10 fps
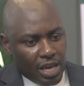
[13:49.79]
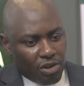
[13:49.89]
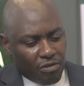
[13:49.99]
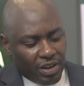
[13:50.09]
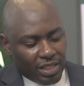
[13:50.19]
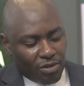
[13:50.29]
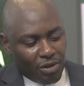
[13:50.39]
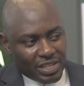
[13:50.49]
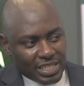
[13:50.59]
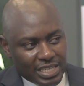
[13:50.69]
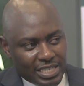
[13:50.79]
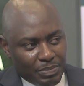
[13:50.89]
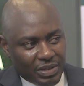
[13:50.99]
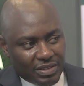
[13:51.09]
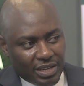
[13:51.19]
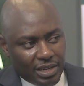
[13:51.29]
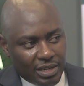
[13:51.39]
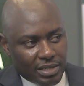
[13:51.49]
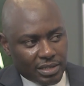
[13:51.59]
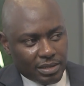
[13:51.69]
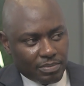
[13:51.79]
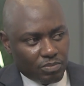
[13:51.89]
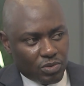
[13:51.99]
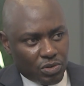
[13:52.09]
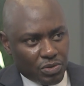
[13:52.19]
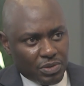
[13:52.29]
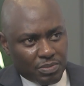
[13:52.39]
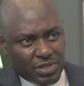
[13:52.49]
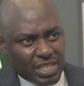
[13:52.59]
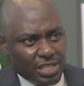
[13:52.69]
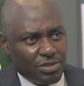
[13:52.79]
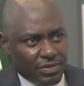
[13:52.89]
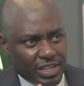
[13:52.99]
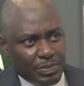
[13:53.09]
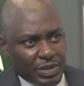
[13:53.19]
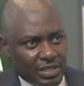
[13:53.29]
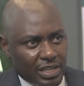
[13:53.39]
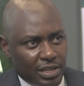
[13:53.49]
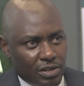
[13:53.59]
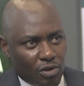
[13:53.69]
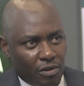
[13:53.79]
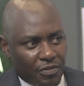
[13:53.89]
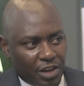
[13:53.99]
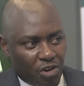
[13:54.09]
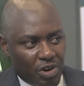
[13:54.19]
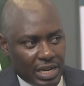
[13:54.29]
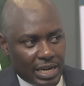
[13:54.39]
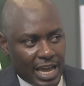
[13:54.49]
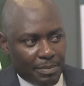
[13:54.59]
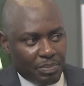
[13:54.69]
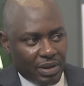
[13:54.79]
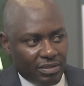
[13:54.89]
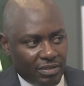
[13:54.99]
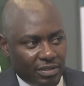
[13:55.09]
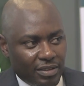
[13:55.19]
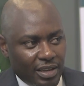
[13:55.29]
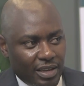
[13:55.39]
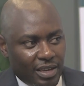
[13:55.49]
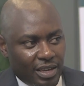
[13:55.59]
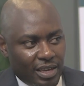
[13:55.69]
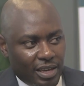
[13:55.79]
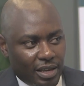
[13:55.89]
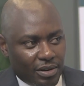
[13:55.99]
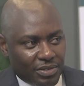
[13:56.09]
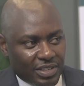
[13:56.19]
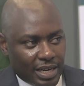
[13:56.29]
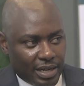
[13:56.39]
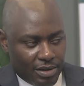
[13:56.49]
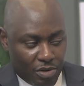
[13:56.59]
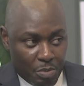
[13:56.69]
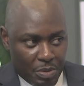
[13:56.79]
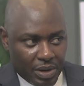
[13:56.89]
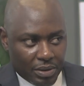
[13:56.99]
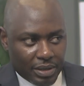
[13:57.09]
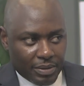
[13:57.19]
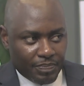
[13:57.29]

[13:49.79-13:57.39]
you find that over 60% to 70% of the credit happens in Lusaka and Copperbelt.